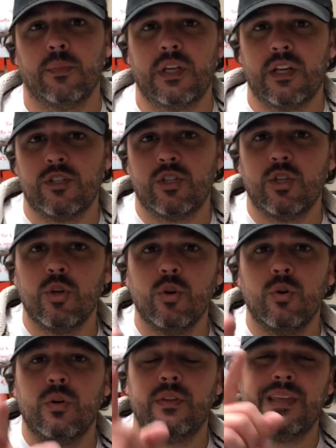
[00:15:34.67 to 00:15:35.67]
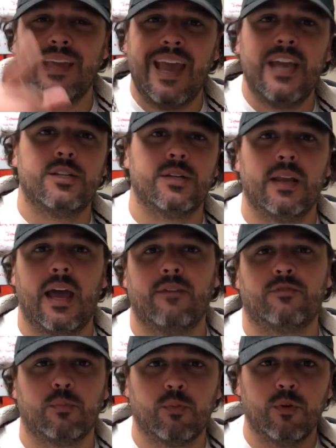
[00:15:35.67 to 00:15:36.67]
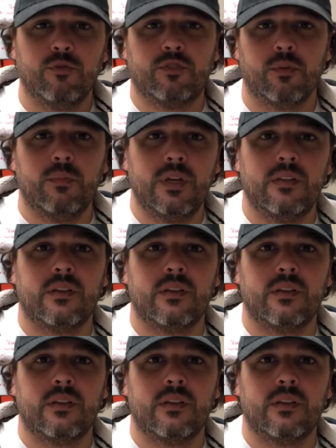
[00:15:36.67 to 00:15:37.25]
because you, the agent, have to prove to me,